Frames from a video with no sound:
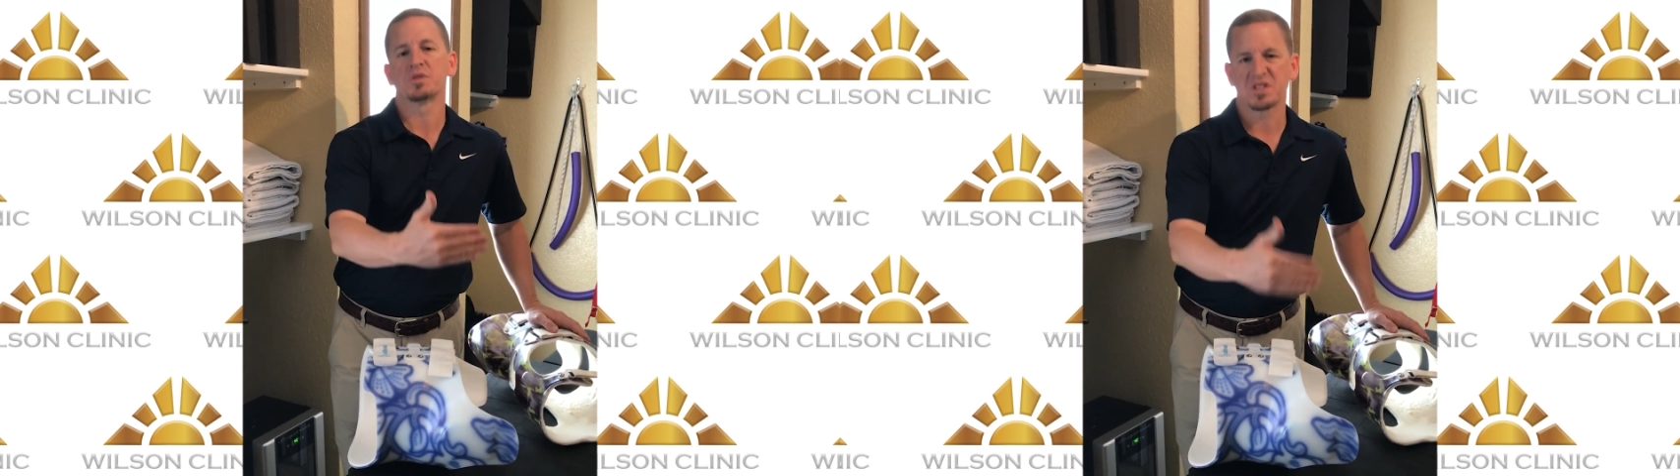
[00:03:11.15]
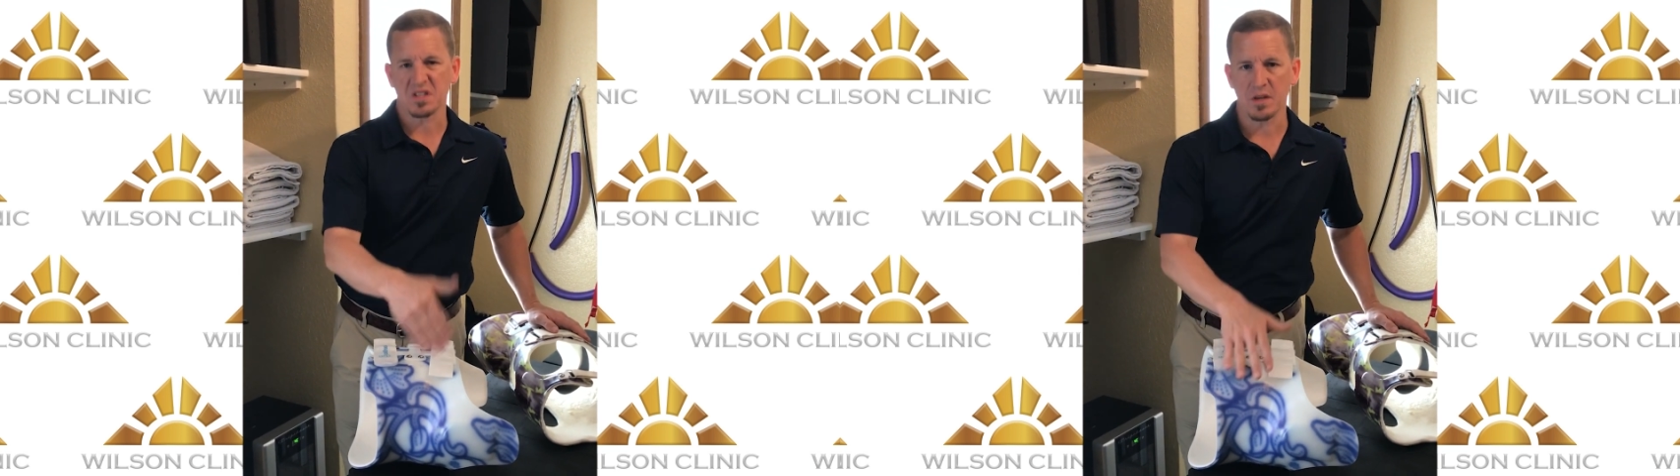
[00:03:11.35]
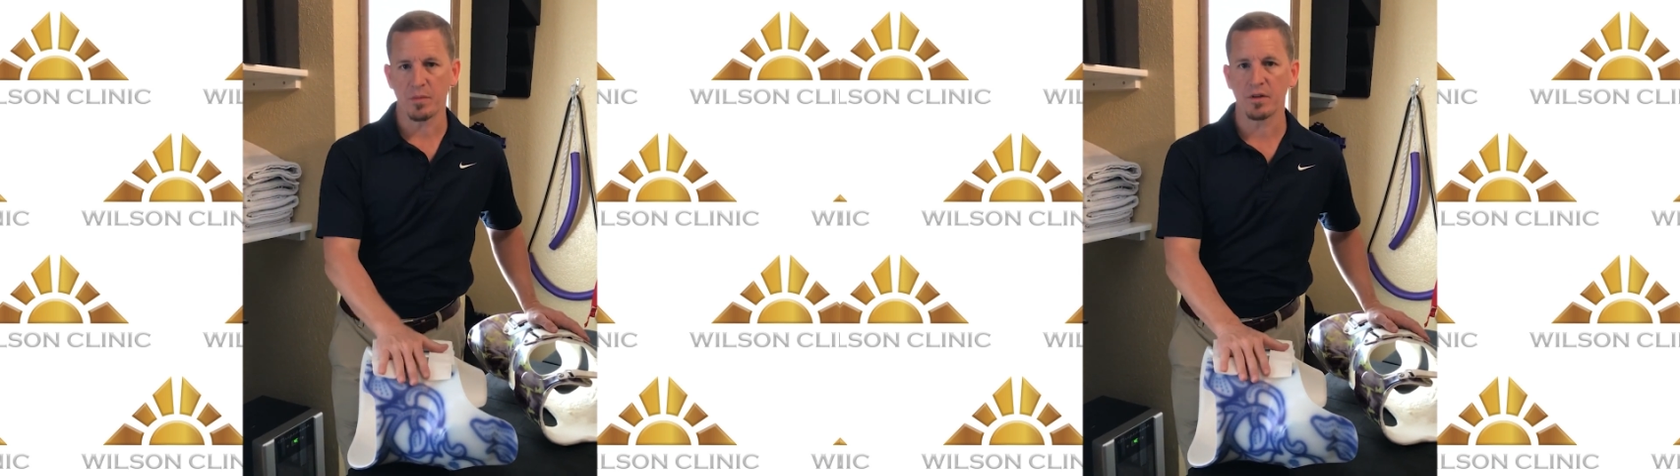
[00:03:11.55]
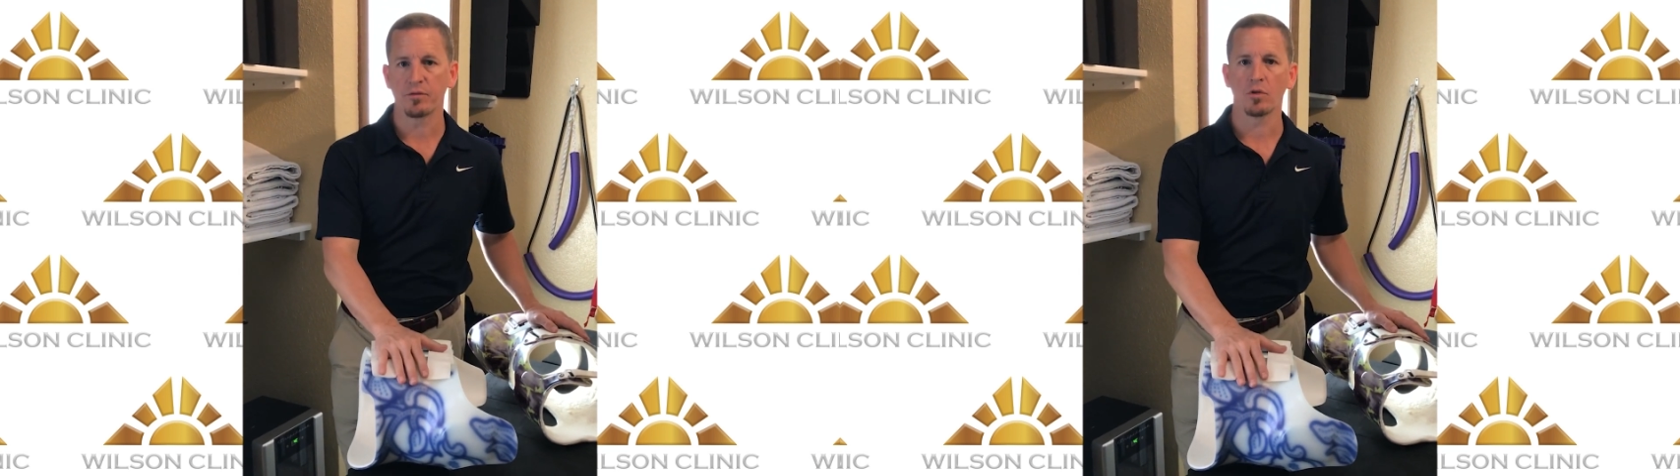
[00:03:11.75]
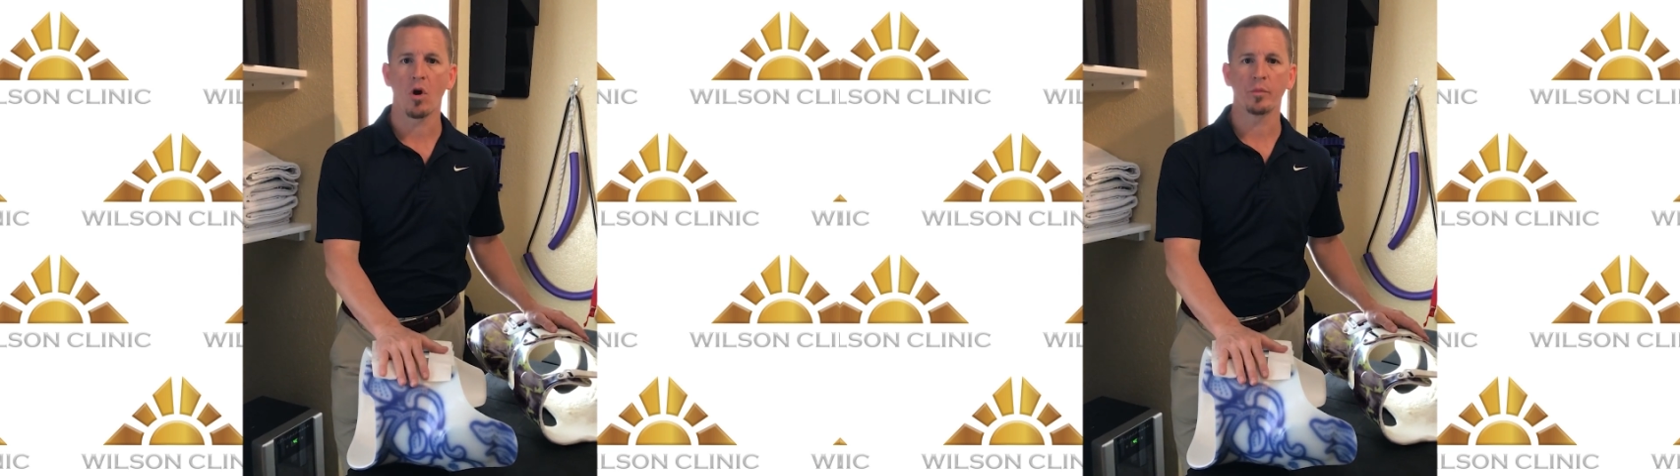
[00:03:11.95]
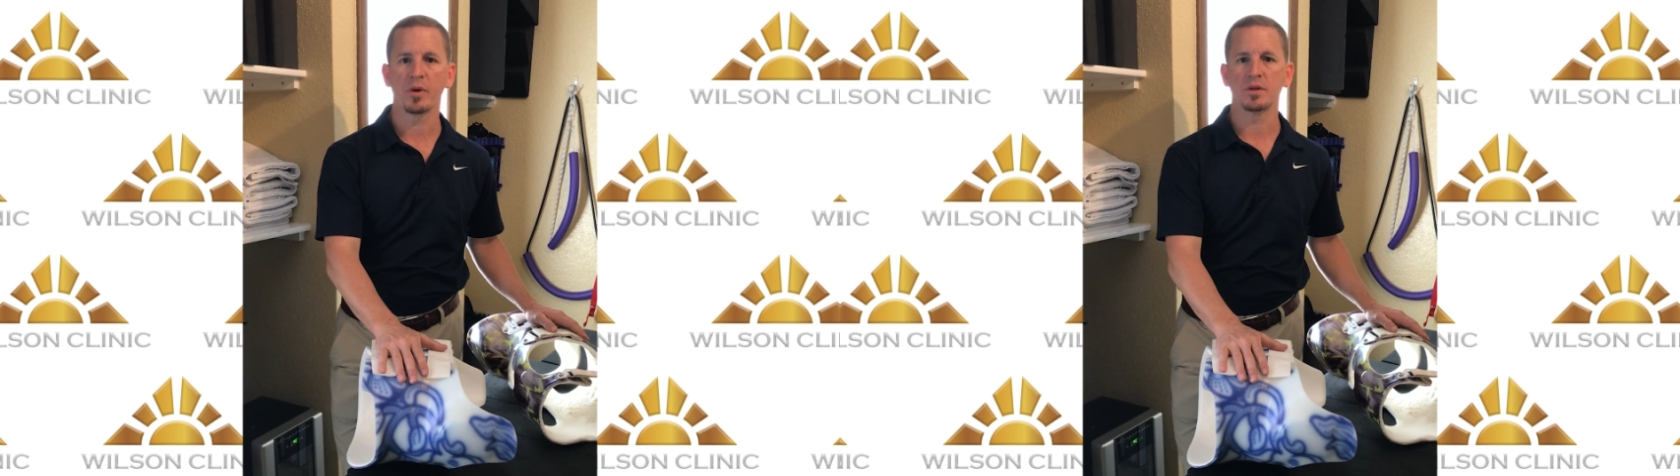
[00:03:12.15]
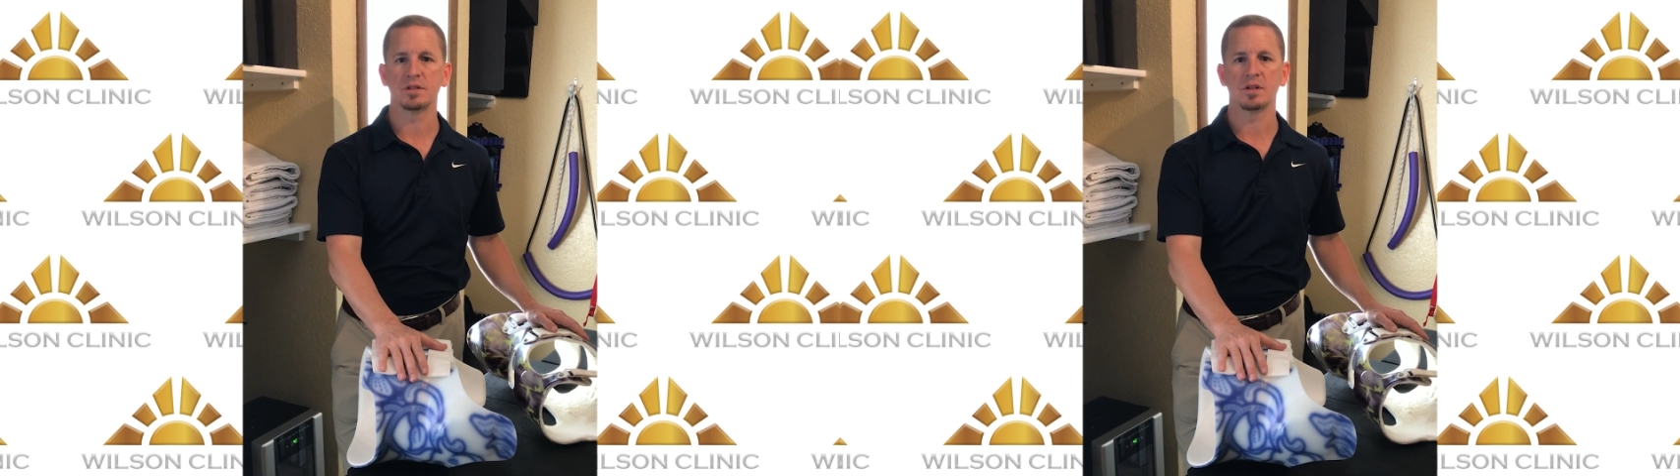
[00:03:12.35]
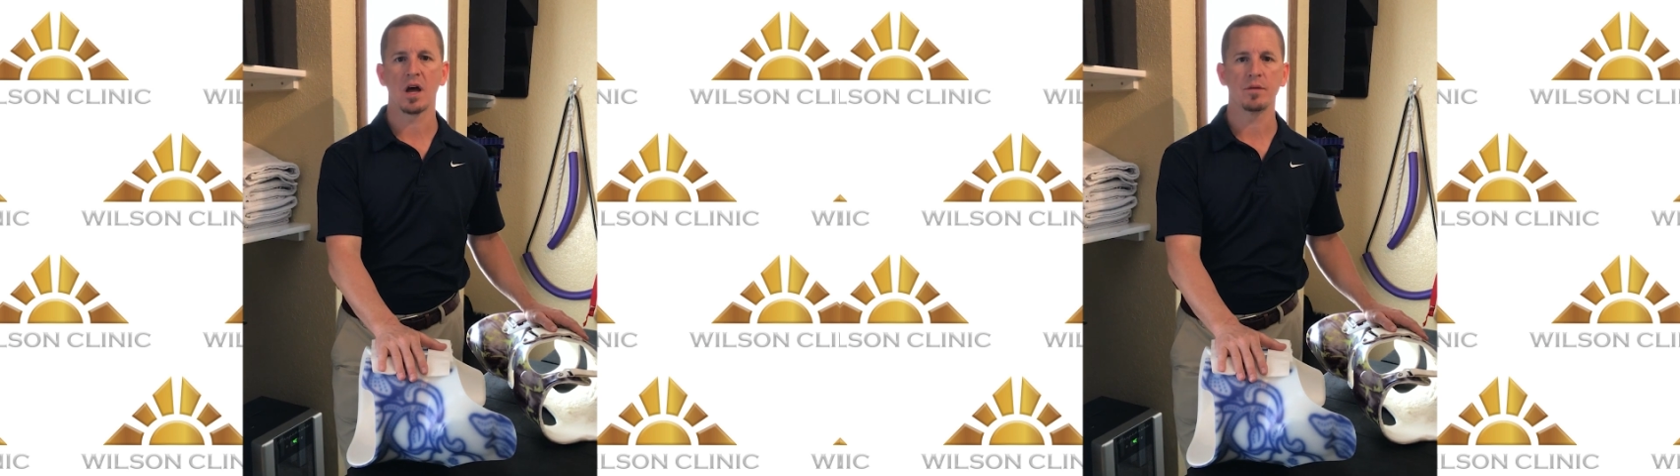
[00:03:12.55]
sleeping for long periods
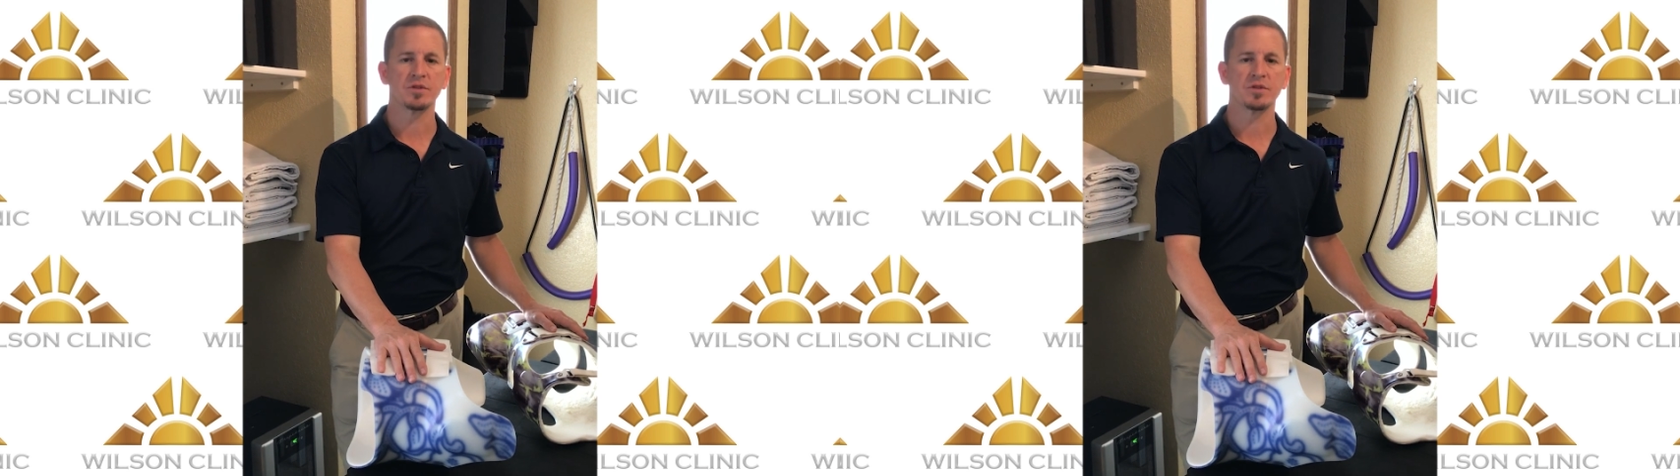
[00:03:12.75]
of time.